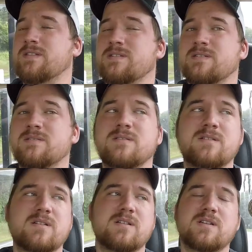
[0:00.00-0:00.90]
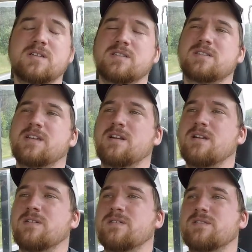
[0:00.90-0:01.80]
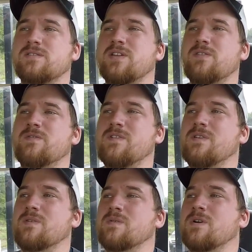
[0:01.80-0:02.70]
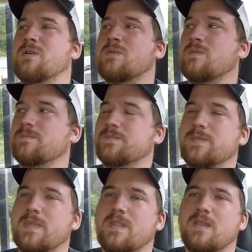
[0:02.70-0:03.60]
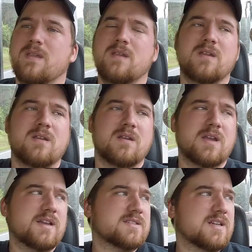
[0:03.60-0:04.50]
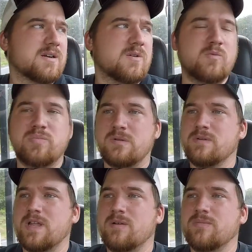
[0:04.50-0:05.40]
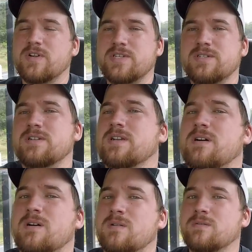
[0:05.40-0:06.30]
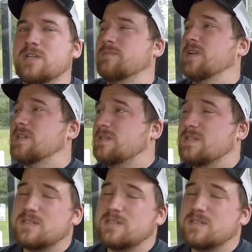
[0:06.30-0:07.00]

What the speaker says: the center 2 foot of the roll has no pull down pressure at all on that baler.